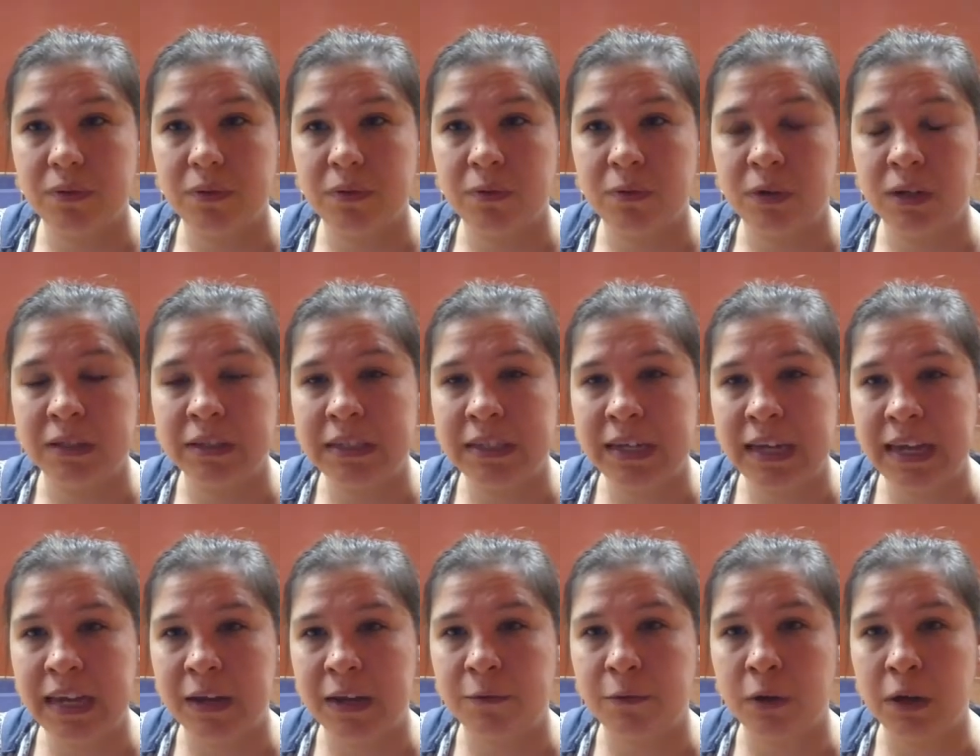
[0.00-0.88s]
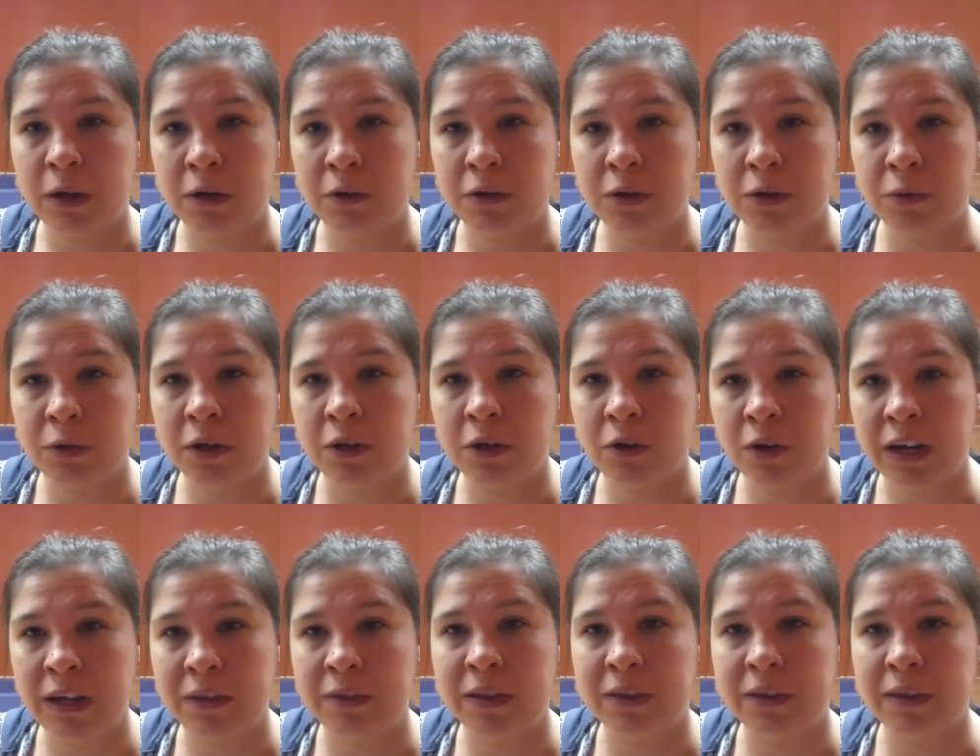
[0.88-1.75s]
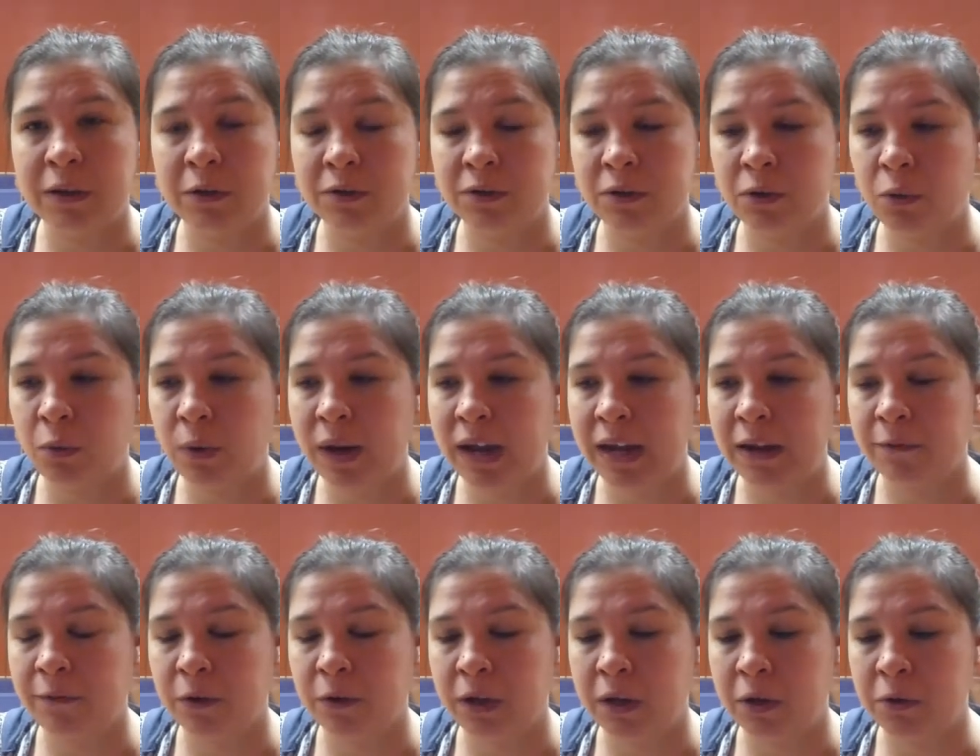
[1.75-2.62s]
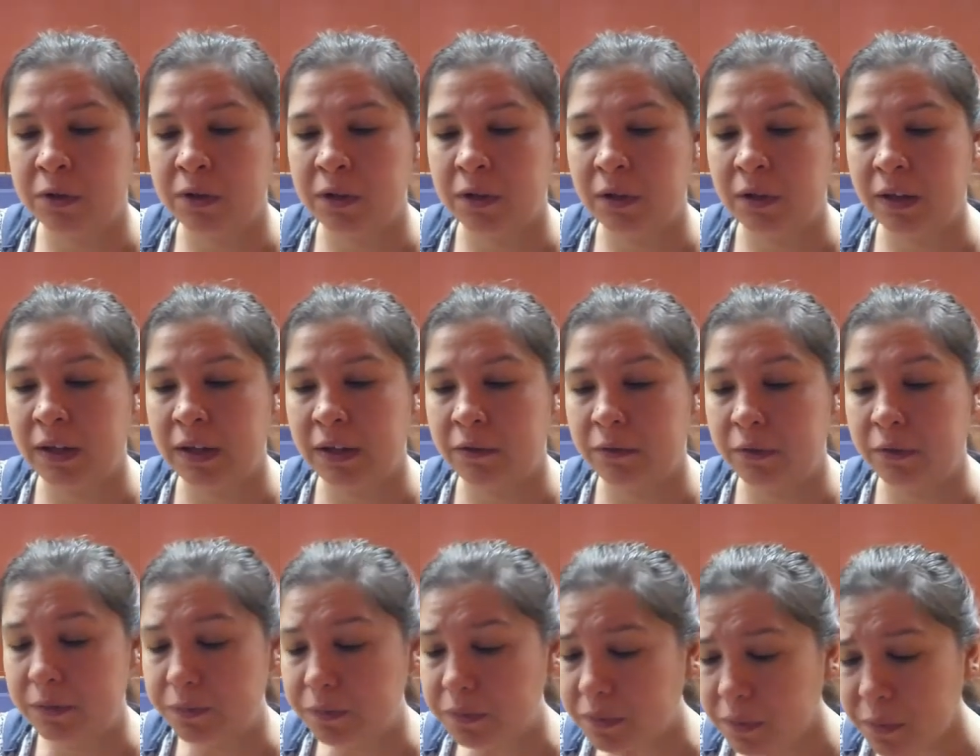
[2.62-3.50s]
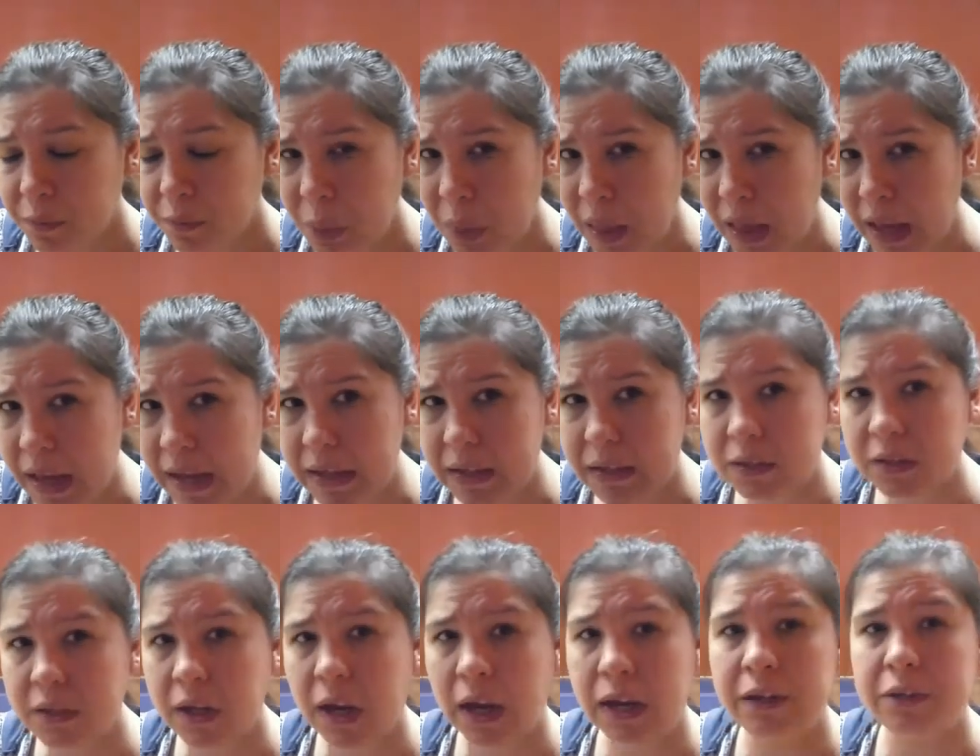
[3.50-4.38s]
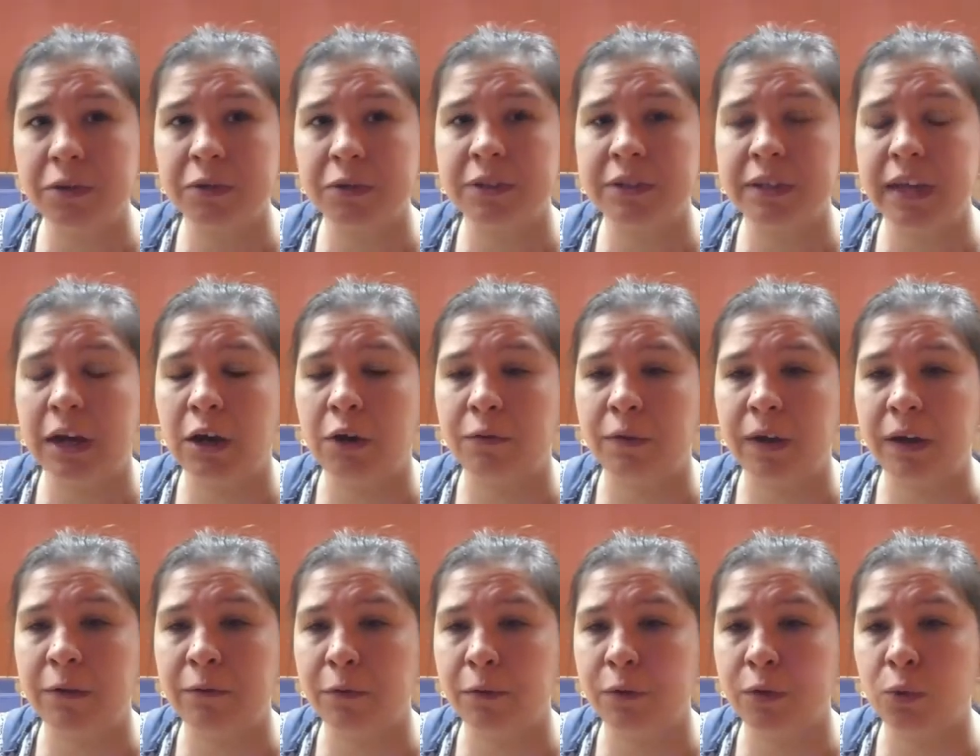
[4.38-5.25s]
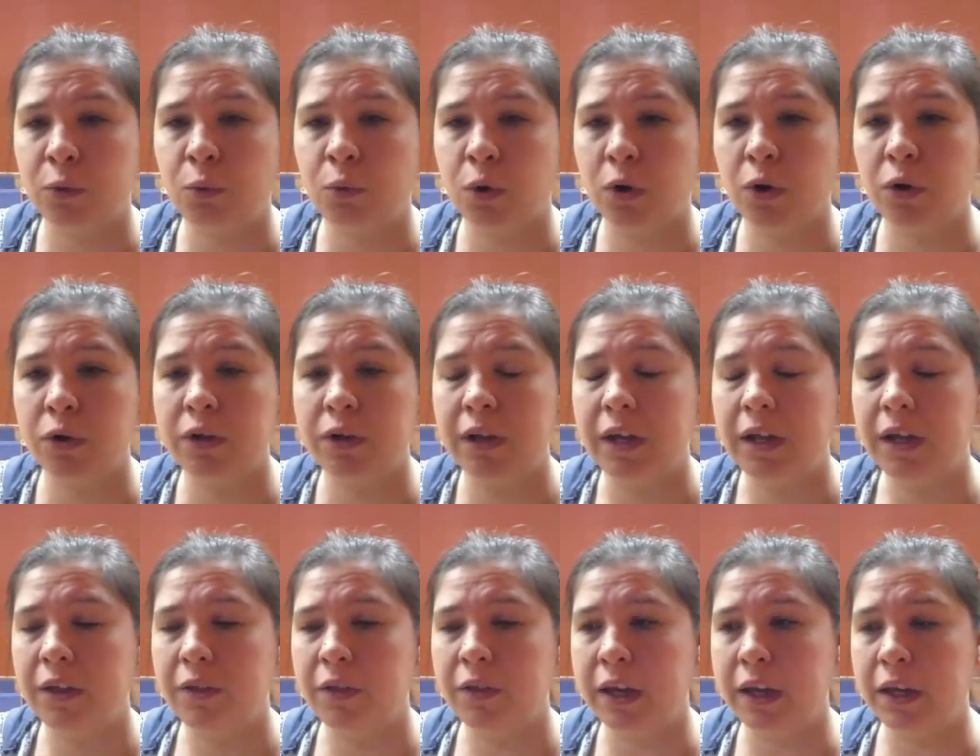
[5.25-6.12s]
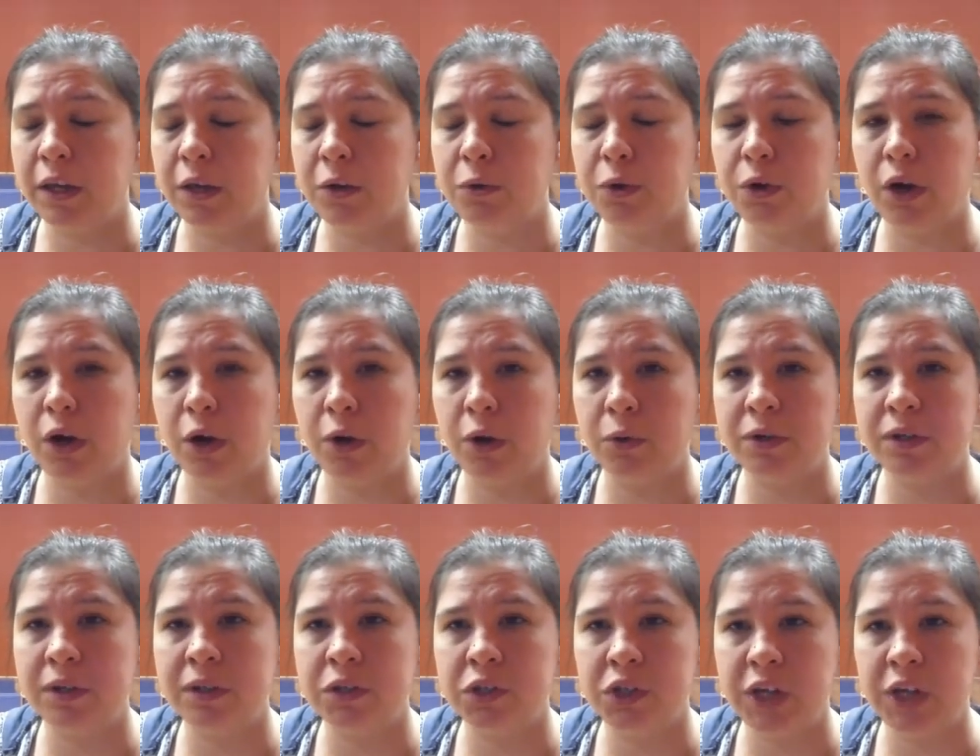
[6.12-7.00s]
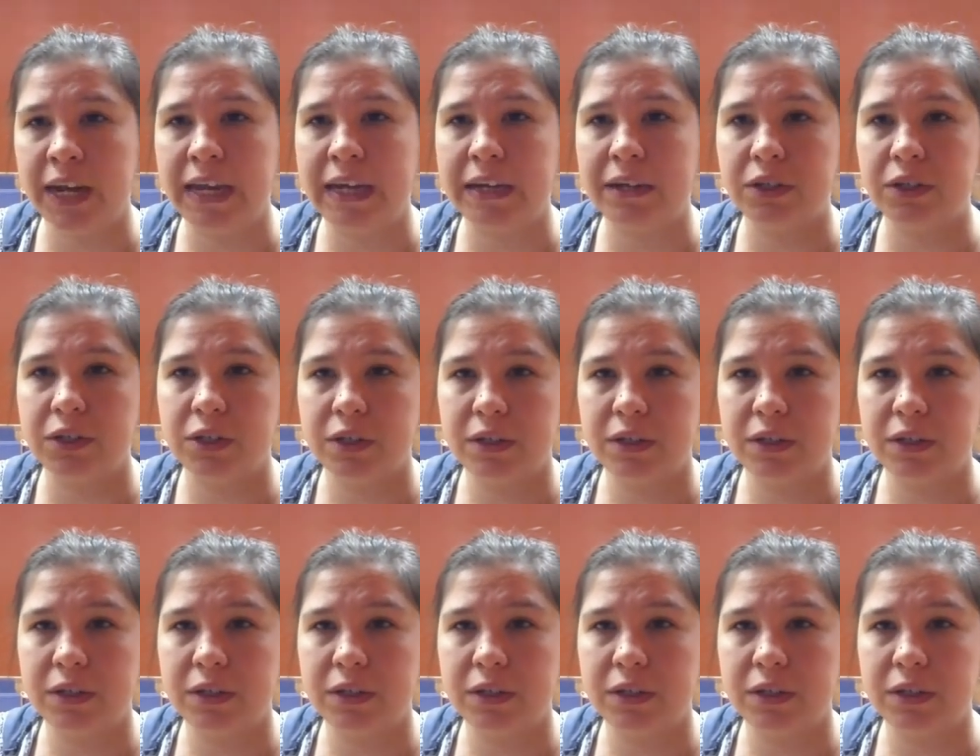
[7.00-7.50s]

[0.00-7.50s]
What does it take for you to agree that there's a way for you to live inside yourself and for the world that you know to change?